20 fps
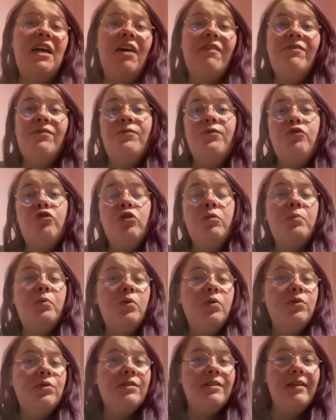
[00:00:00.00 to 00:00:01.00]
have
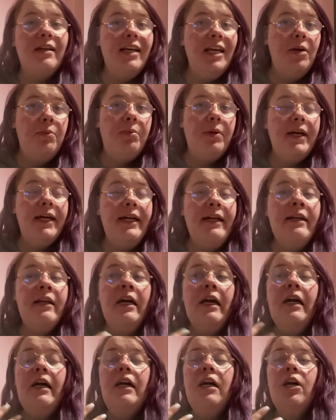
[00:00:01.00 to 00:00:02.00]
trouble sleeping,
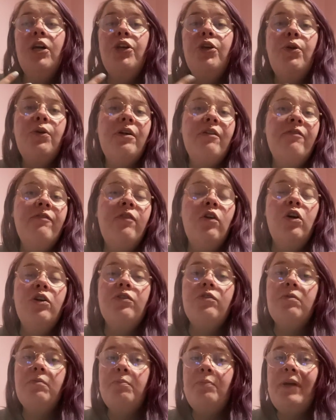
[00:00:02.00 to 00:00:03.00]
you can find
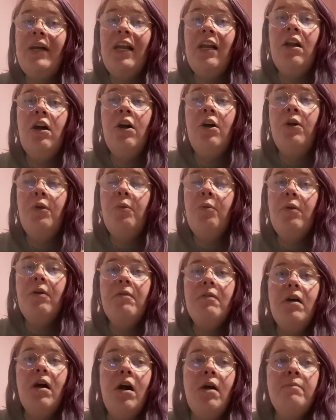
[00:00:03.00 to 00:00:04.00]
some pillow
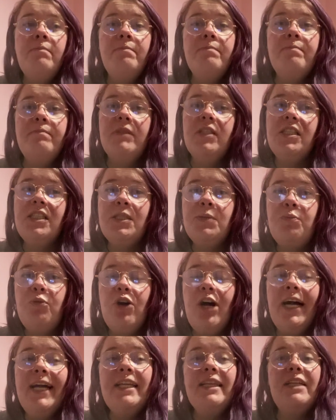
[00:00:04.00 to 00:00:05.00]

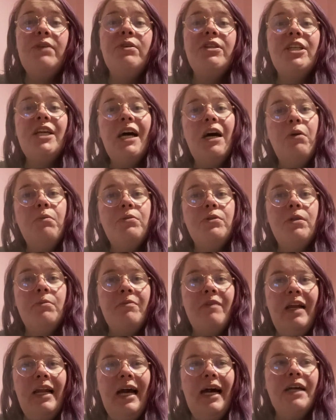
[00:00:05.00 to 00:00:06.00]
spray which helps them
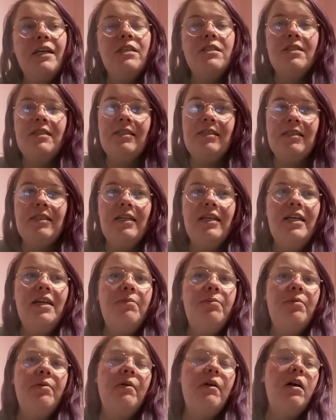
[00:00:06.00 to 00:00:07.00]
relax to
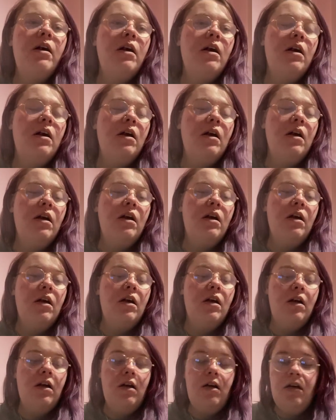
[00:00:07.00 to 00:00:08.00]
sleep.
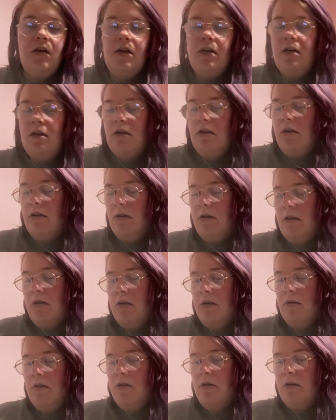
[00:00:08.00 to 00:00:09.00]
And
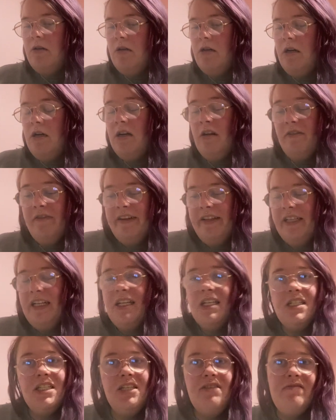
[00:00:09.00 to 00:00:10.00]
I think
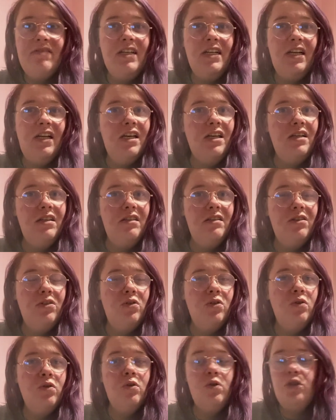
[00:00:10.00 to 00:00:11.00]
that's it really.
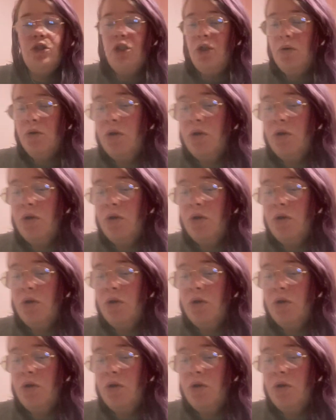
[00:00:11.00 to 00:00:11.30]
Or you